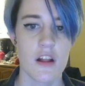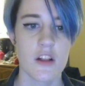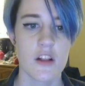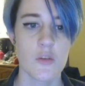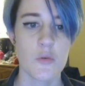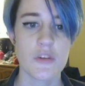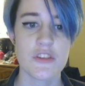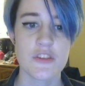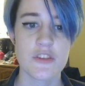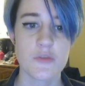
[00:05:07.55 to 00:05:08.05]

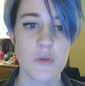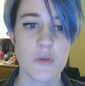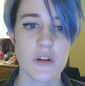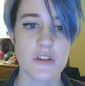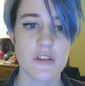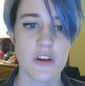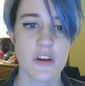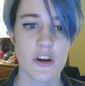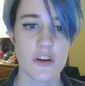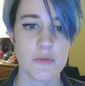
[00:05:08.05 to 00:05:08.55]
Luigi
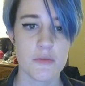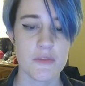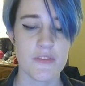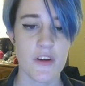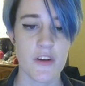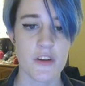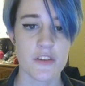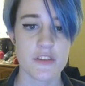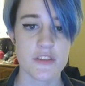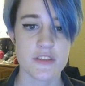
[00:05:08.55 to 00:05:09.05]
swallowed hard but
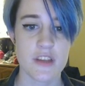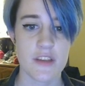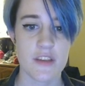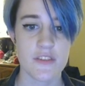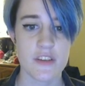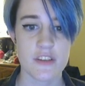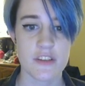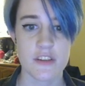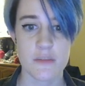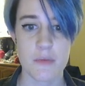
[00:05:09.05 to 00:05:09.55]
followed a safe
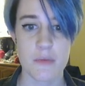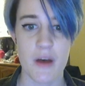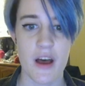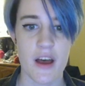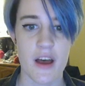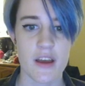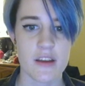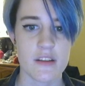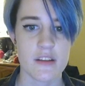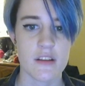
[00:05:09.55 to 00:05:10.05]
distance
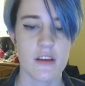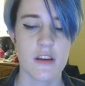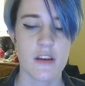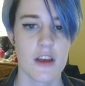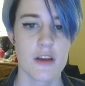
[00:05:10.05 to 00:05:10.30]
behind.